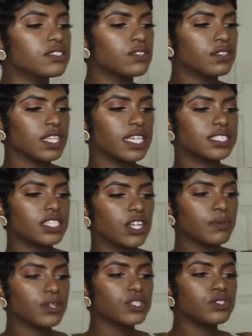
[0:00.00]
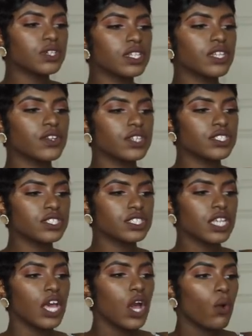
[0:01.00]
little things here because you can literally
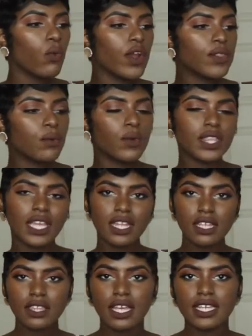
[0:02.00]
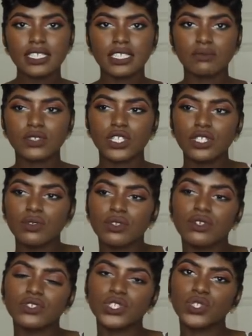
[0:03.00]
just wear them with anything. Some cute
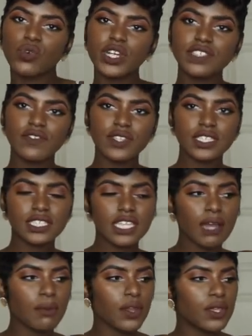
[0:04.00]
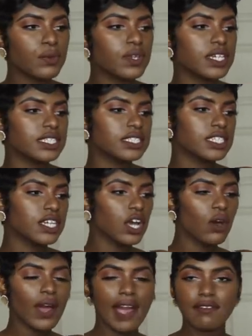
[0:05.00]
little shorts for the summer and you good to
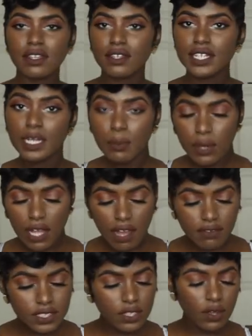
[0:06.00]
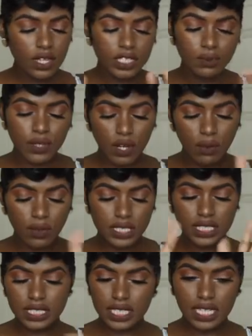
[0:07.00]
go. Have your little nipple covers on because we don't want
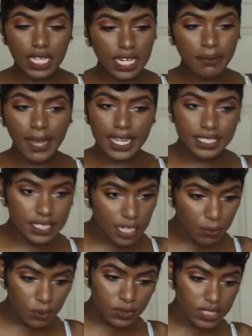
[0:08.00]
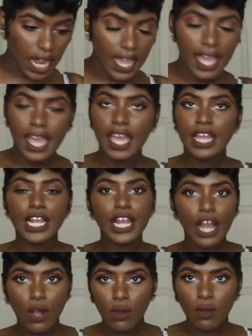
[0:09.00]
to see anybody's nipples. Like,
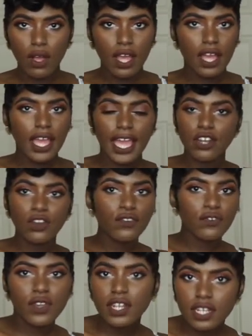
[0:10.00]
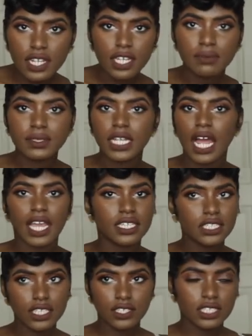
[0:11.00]
no. Ain't no free to nips, like
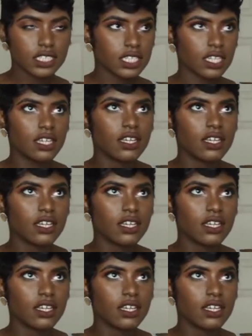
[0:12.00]
seriously,